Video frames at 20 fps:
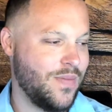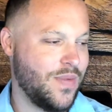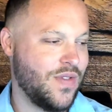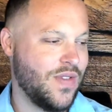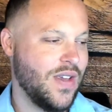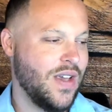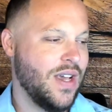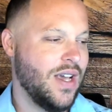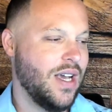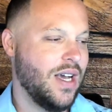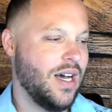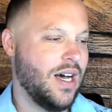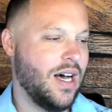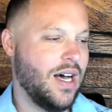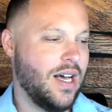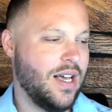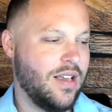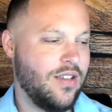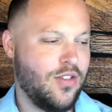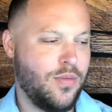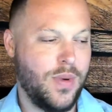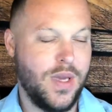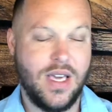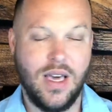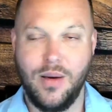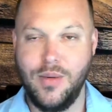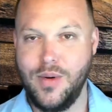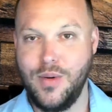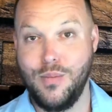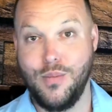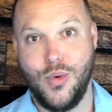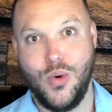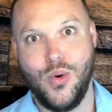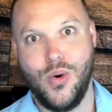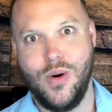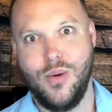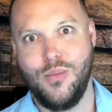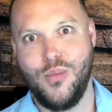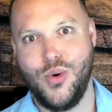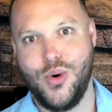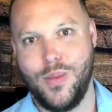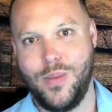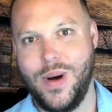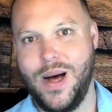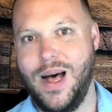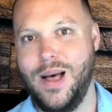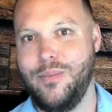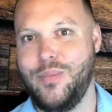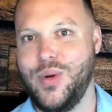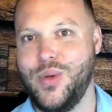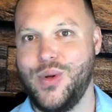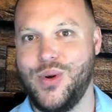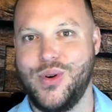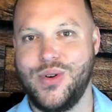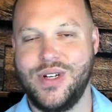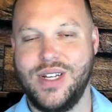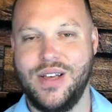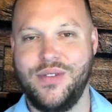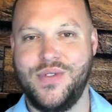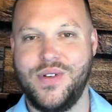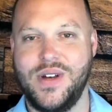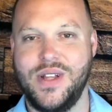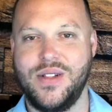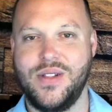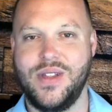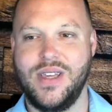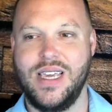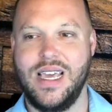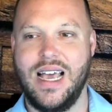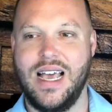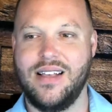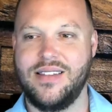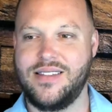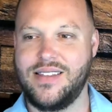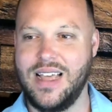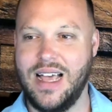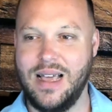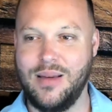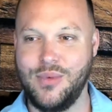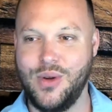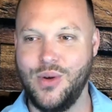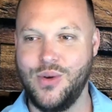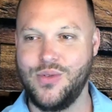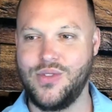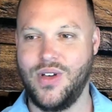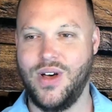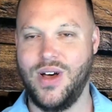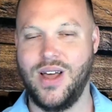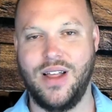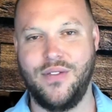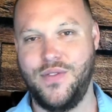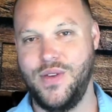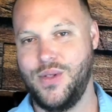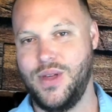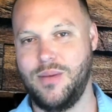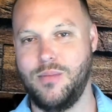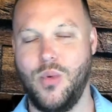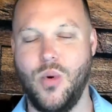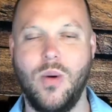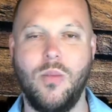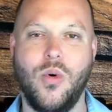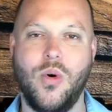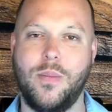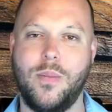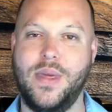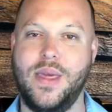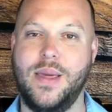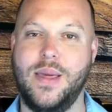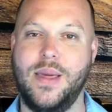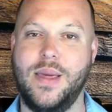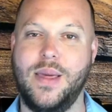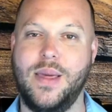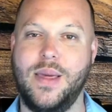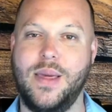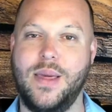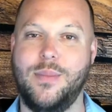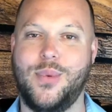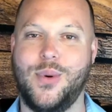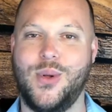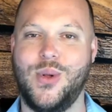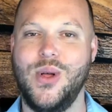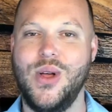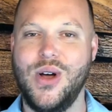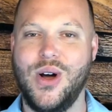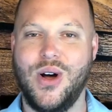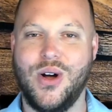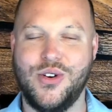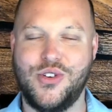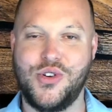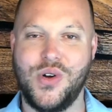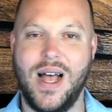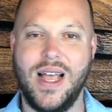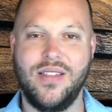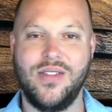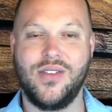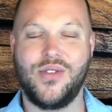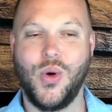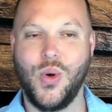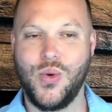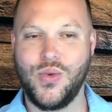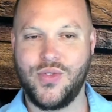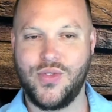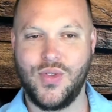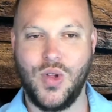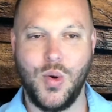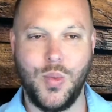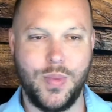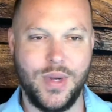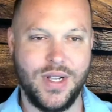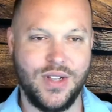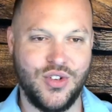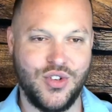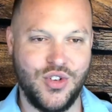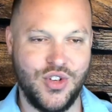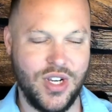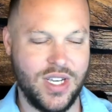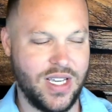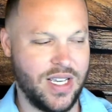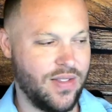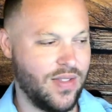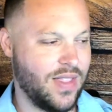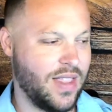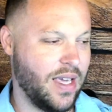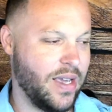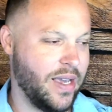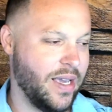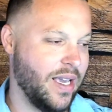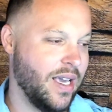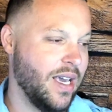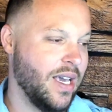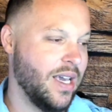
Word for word: Uh, it's becoming more and more popular, definitely. As time goes on, I feel like more and more people are trying this whole slow pitch jigging thing.